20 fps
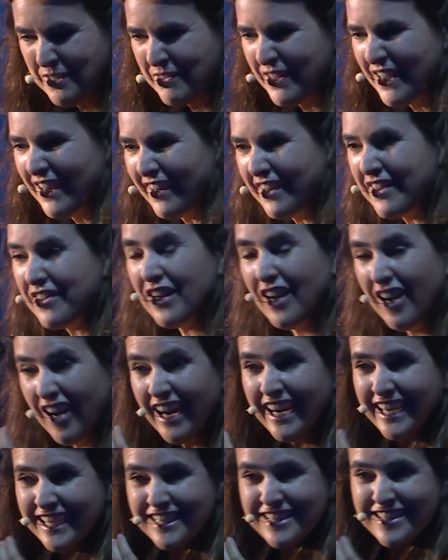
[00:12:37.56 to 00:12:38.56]
they are at the
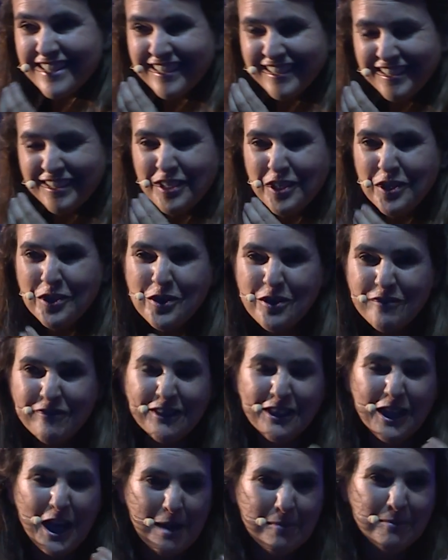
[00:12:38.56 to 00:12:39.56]
heart of a
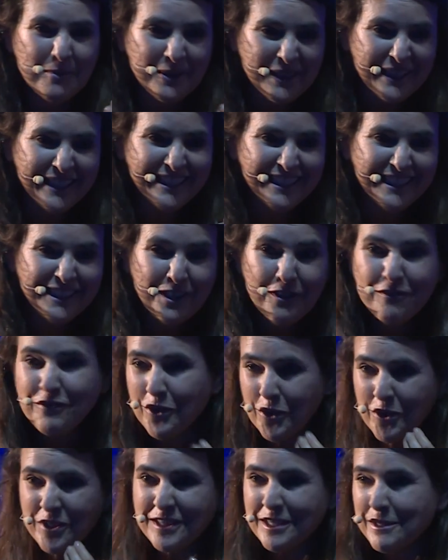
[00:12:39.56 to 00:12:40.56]
library, of
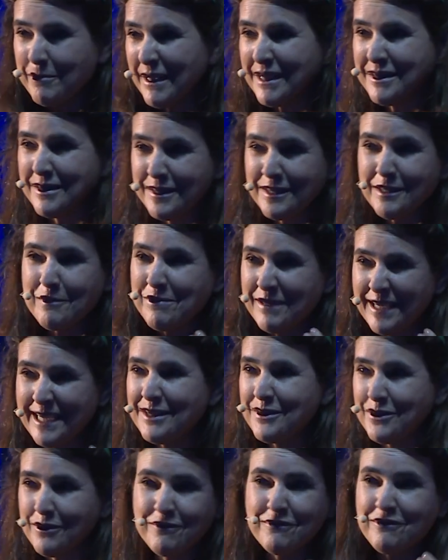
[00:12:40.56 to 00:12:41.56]
course it makes it a
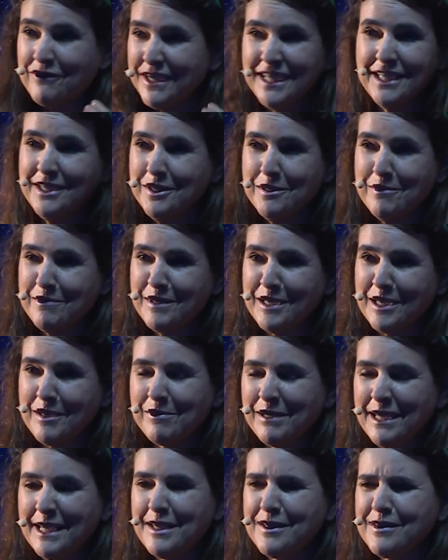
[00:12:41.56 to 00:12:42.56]
place of freedom and a
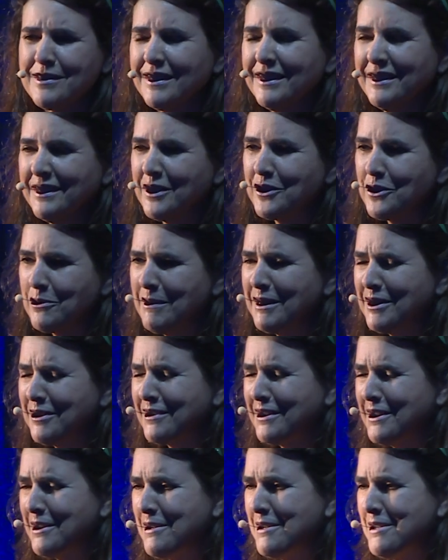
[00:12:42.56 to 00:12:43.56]

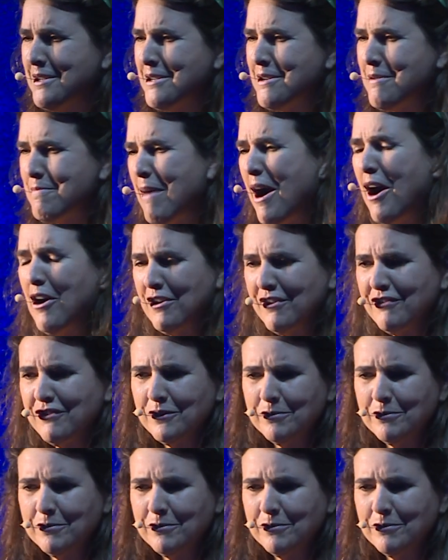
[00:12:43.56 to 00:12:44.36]
tremendously powerful